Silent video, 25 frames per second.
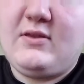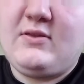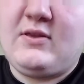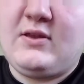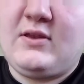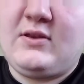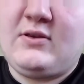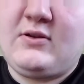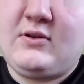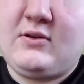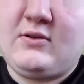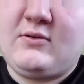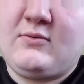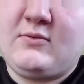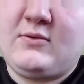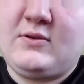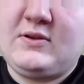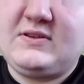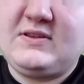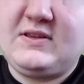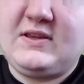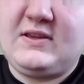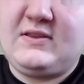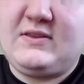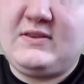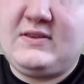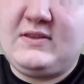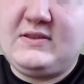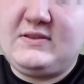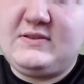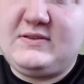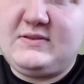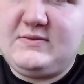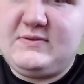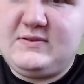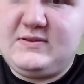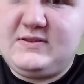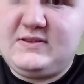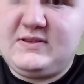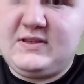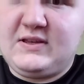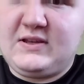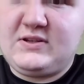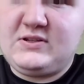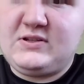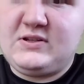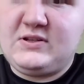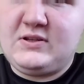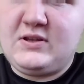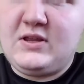Then you're going to want to take this
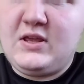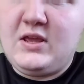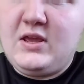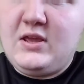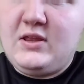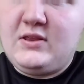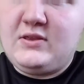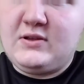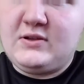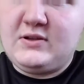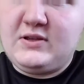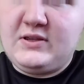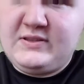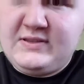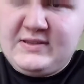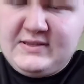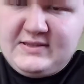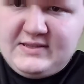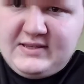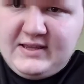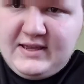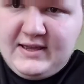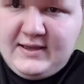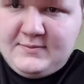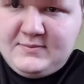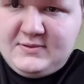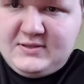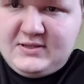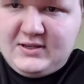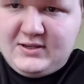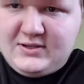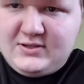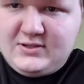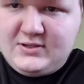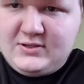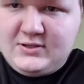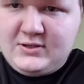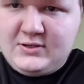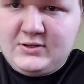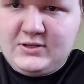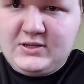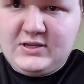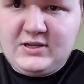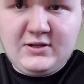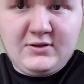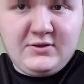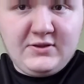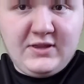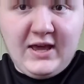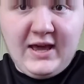section. There is a tab section under
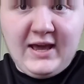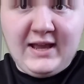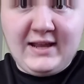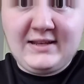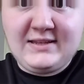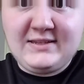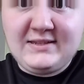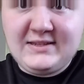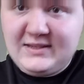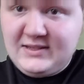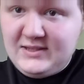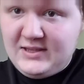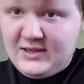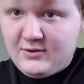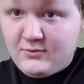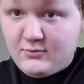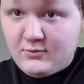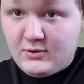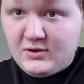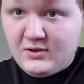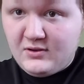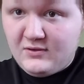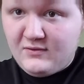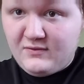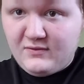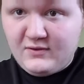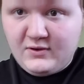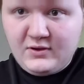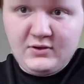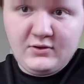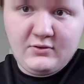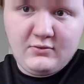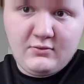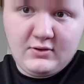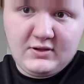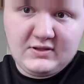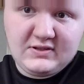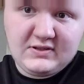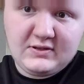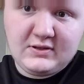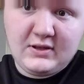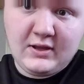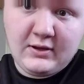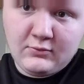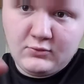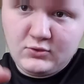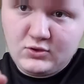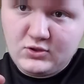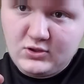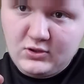here that I did get rid of for good reason.
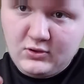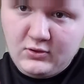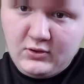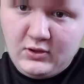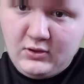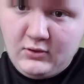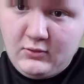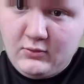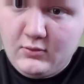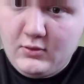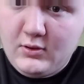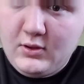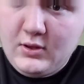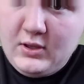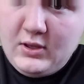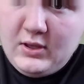I will show you.